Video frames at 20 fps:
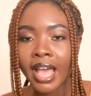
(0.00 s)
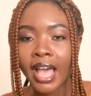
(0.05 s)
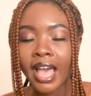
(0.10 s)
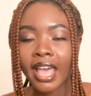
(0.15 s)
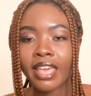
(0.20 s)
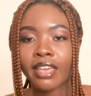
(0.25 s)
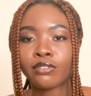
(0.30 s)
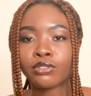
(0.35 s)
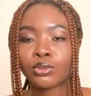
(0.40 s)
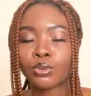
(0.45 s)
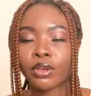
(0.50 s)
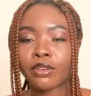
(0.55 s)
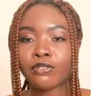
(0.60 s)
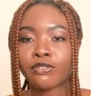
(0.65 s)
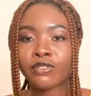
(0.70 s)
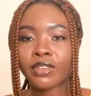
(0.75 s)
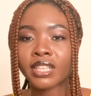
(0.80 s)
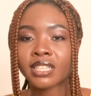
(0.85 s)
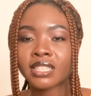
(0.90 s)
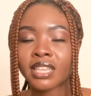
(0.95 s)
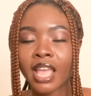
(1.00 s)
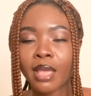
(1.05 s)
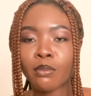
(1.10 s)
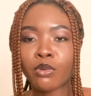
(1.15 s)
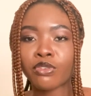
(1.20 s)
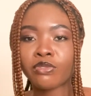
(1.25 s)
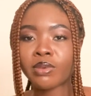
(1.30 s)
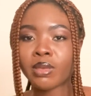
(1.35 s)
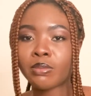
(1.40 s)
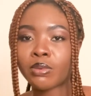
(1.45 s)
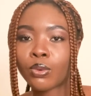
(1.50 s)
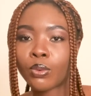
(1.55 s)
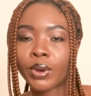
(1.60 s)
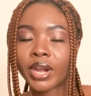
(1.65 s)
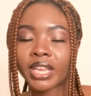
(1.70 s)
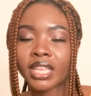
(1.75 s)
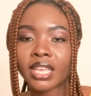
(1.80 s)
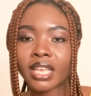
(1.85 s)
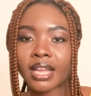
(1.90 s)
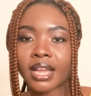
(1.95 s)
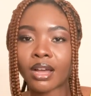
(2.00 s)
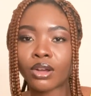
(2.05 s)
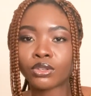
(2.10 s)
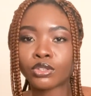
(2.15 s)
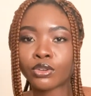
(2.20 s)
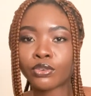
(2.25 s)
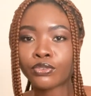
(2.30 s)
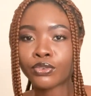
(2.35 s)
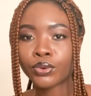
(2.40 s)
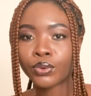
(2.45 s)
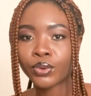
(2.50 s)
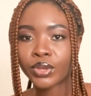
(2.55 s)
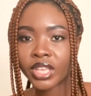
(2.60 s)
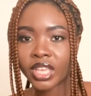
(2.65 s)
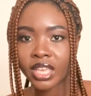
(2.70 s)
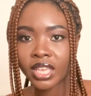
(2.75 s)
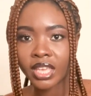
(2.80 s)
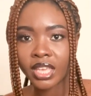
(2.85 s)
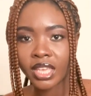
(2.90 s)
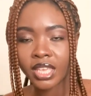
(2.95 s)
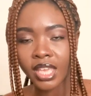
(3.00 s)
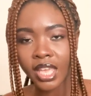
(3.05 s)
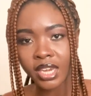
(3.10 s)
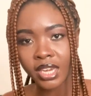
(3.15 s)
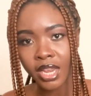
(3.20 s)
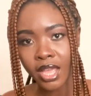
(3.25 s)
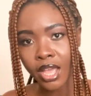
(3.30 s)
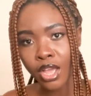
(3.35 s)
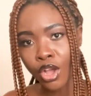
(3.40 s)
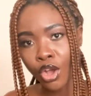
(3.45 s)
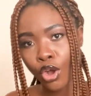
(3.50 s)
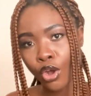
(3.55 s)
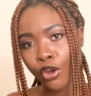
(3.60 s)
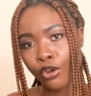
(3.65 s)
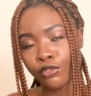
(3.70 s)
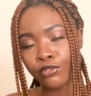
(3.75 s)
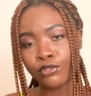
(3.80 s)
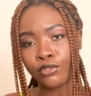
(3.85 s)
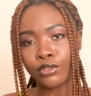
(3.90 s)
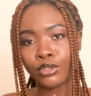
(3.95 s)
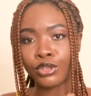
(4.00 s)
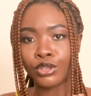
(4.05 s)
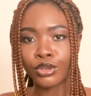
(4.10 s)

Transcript: I have to have fixed time of maybe working out, of cooking, and of